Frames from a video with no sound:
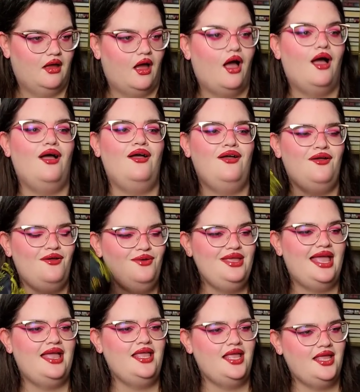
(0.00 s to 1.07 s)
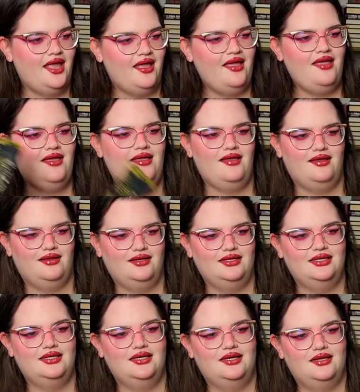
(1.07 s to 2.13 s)
Oh, yeah.
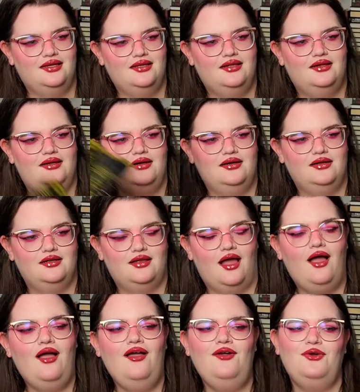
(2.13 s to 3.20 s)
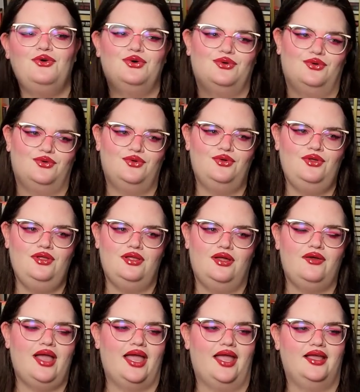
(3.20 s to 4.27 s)
Oh, cool.
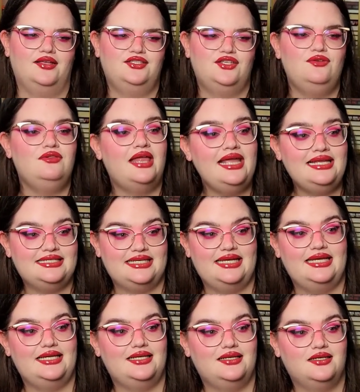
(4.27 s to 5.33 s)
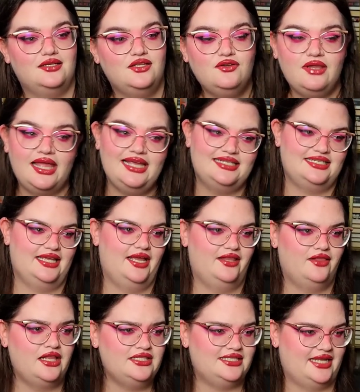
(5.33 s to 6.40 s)
Okay, so you liked it. You liked
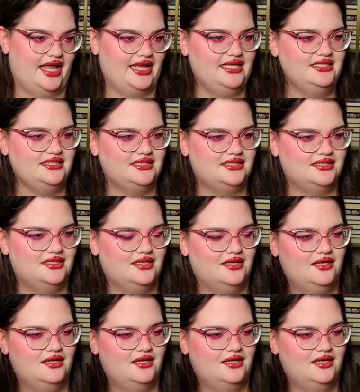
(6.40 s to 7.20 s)
it. That's nice.